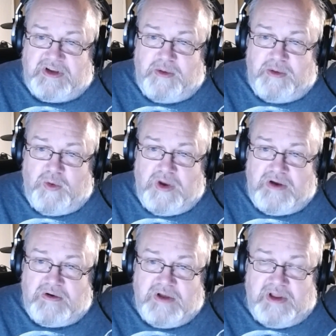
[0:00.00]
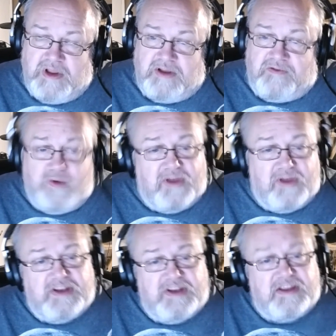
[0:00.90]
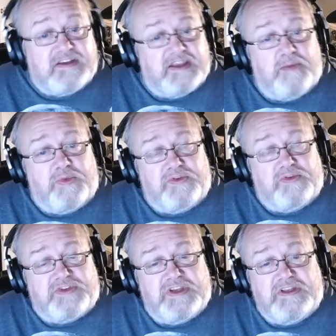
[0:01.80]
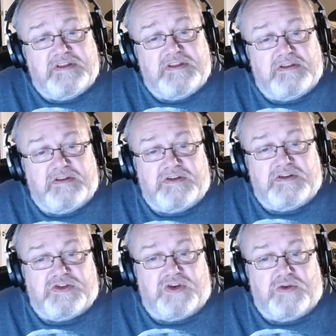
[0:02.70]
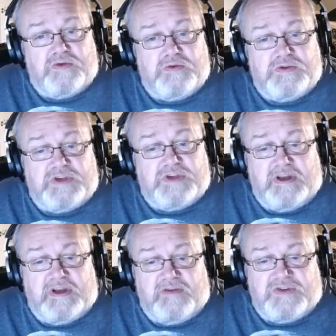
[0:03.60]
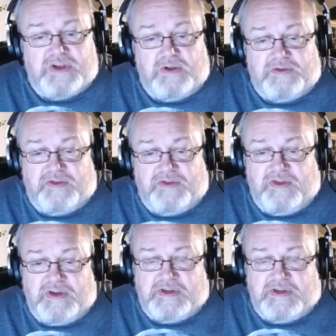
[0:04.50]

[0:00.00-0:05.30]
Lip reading: aware. If you have any example scene that shows a result that